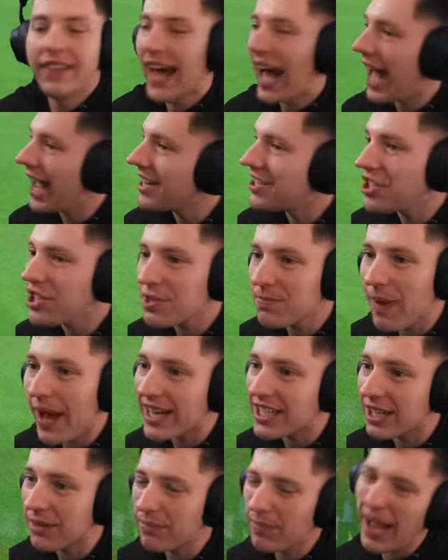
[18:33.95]
Nah, he just
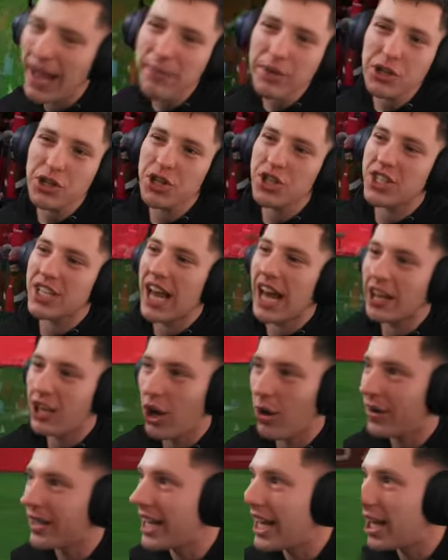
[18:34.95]
makes up. Maybe I should
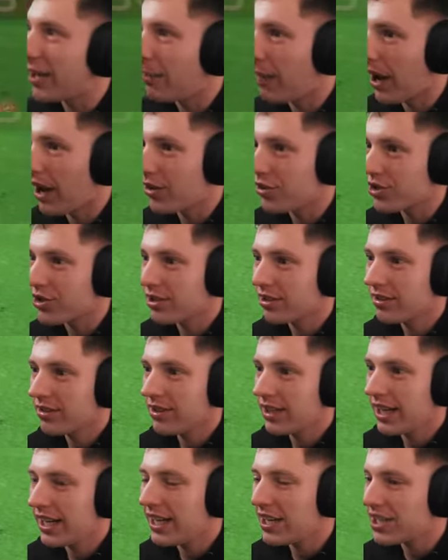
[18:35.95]
start going near post.
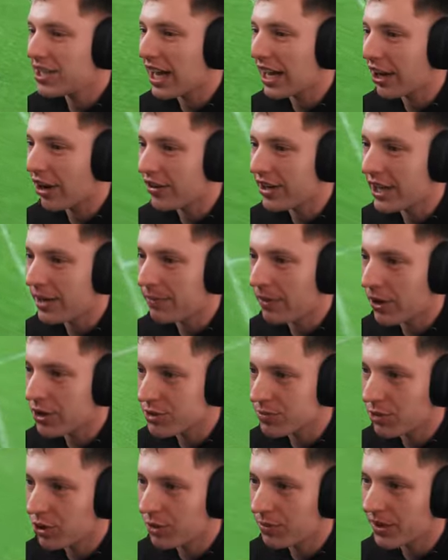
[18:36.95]
I need to start going near
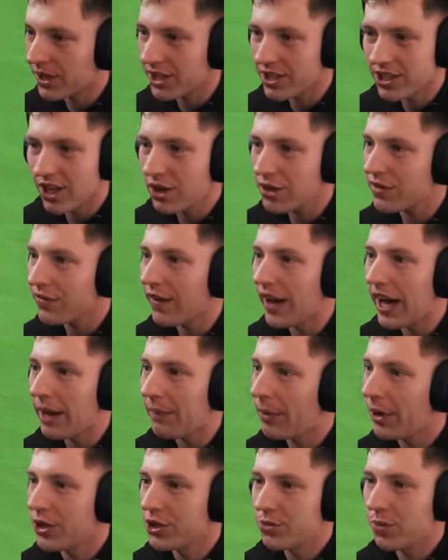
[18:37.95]
post more because those
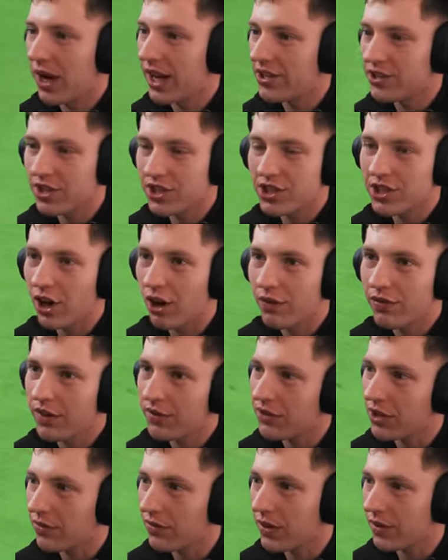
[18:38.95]
far post ones are so
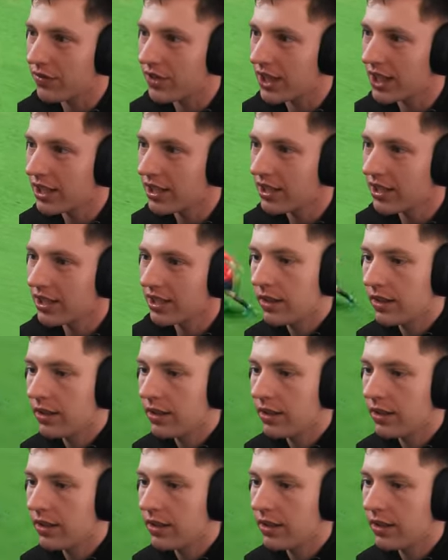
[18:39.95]
50-50.